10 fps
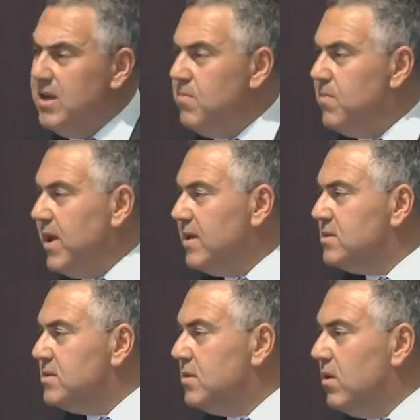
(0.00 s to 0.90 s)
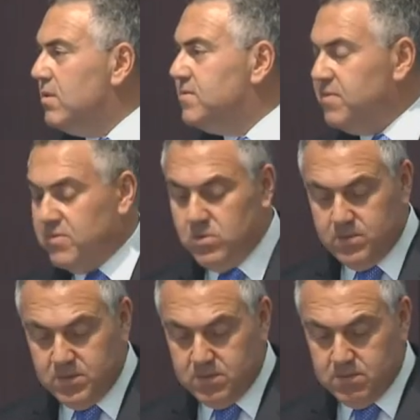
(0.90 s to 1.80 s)
impact of
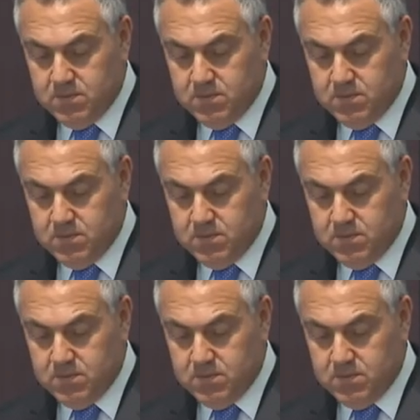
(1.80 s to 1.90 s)
reforms.